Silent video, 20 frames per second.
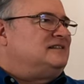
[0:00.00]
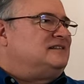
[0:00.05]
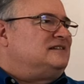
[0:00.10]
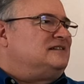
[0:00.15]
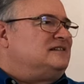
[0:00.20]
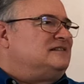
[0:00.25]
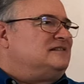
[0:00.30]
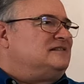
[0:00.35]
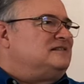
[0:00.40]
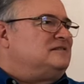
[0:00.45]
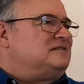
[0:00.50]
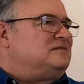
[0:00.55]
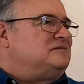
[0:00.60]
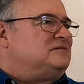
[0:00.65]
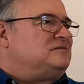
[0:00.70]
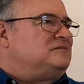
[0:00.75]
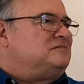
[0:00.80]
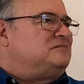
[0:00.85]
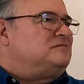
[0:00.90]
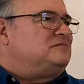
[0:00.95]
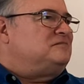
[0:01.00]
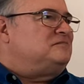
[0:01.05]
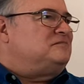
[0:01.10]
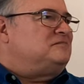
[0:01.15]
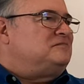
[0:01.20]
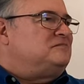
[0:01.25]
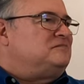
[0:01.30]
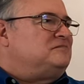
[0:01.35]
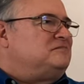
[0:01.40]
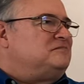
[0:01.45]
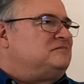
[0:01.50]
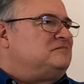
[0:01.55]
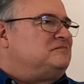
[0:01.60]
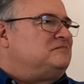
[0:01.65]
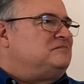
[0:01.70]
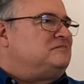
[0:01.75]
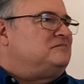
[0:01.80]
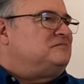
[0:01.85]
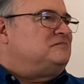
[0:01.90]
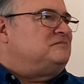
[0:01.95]

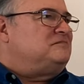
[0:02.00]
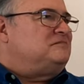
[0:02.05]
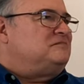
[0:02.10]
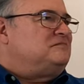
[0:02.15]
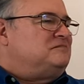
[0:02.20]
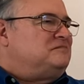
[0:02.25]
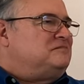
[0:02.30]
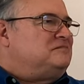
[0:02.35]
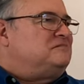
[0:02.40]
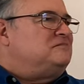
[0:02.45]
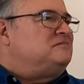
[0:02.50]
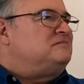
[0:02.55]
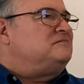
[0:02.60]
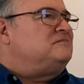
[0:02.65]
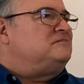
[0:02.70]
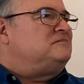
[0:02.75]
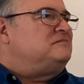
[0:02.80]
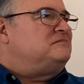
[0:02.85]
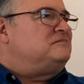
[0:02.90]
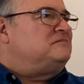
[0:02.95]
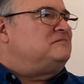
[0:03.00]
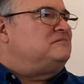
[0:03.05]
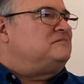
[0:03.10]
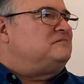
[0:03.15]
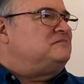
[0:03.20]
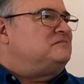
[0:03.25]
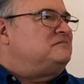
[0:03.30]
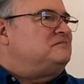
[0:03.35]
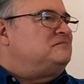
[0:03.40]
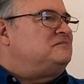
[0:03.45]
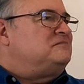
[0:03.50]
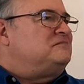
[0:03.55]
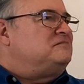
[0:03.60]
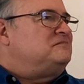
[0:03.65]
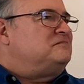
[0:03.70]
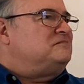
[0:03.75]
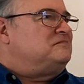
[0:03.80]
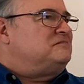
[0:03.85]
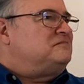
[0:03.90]
No words are spoken by the person on screen.